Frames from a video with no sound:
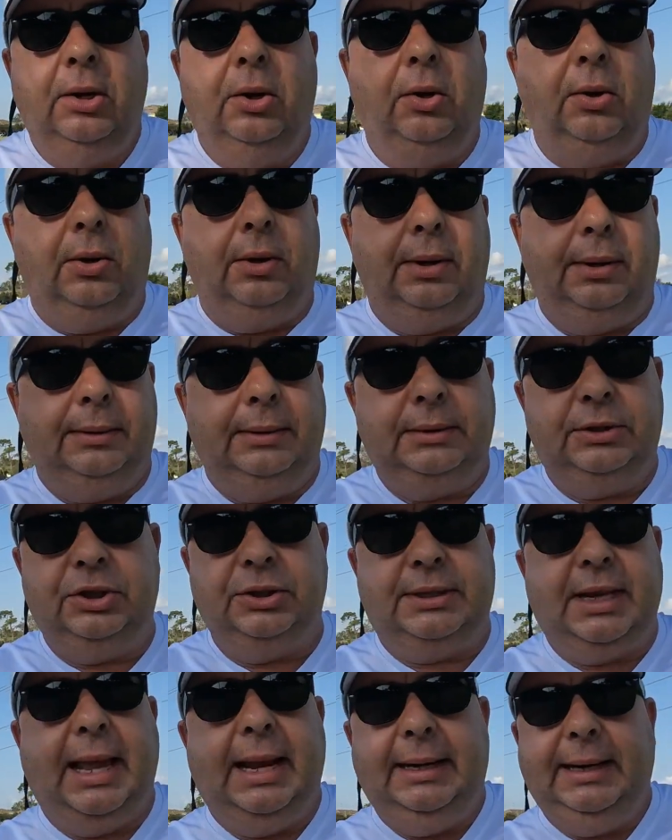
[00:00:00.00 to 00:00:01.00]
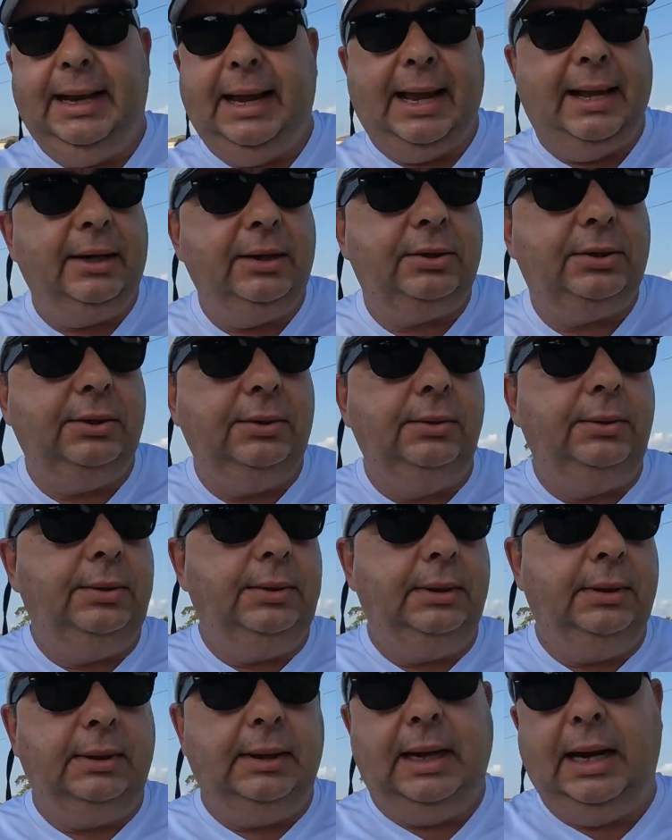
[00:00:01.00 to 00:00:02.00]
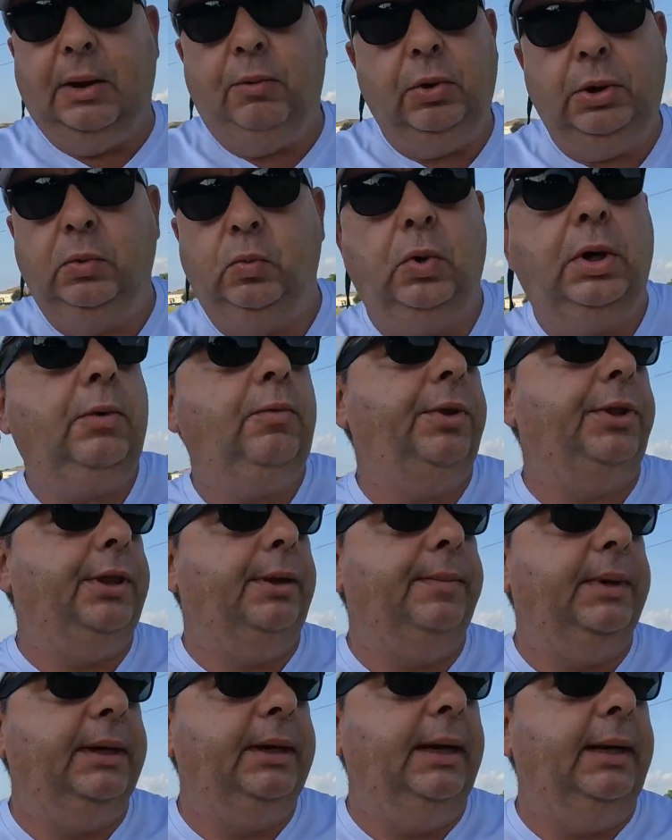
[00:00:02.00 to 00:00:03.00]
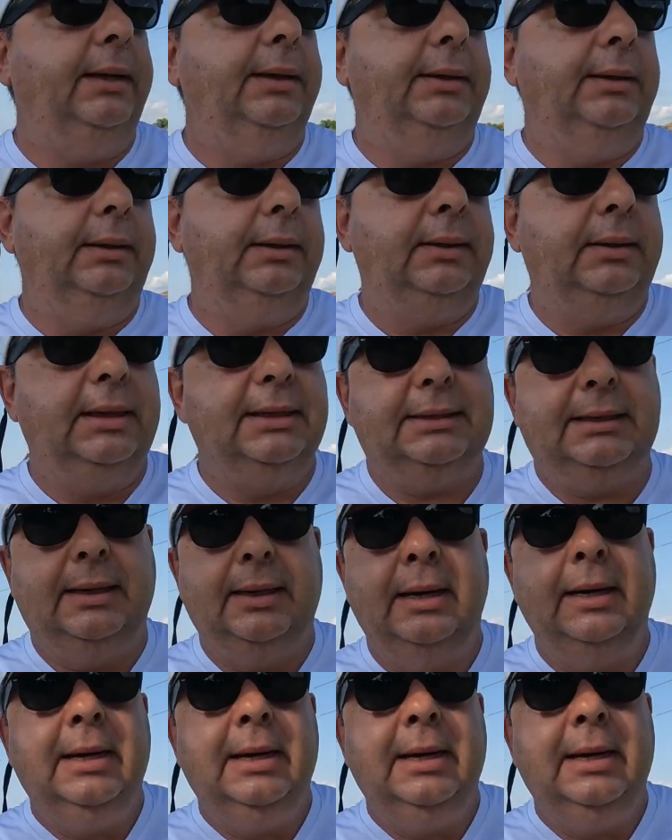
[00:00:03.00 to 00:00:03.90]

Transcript: or just had an attitude, I wouldn't work with them again, because